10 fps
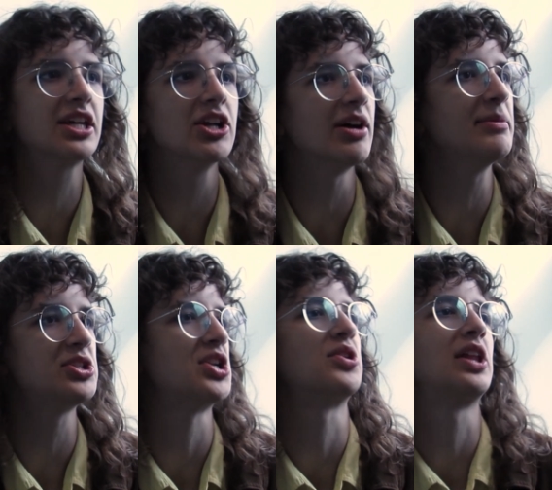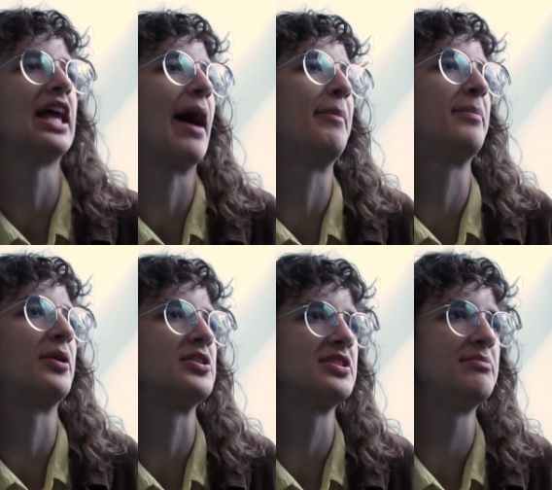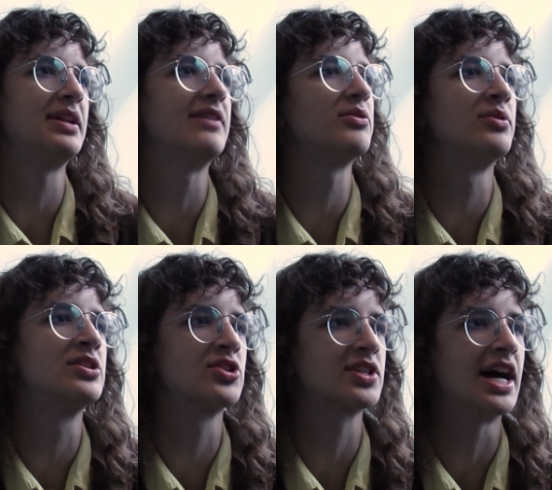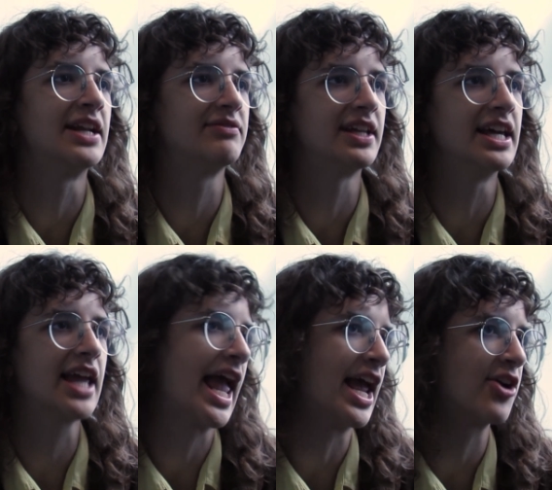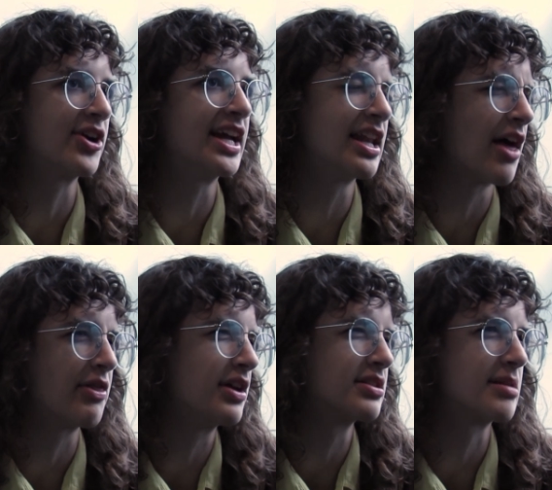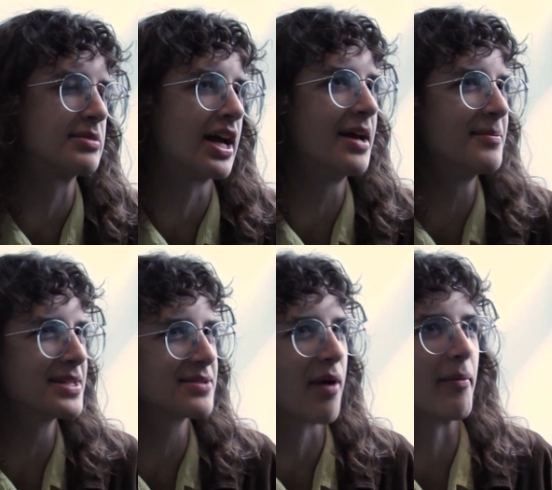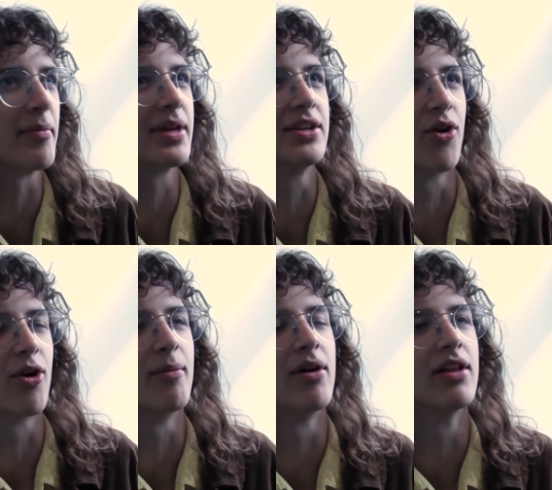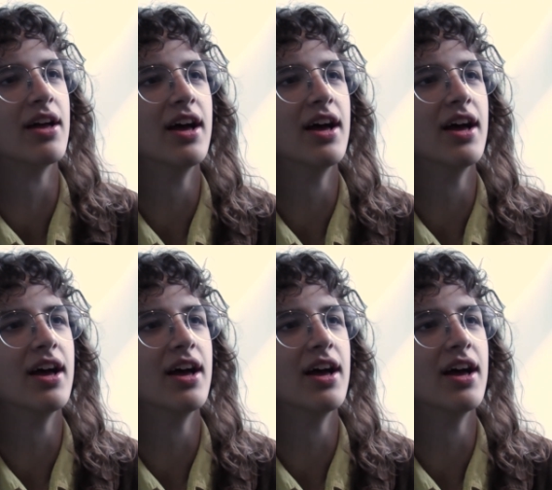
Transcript: You know, I'm a generally happy person, but everyone's just kind of like angry at nothing sometimes. That's probably normal.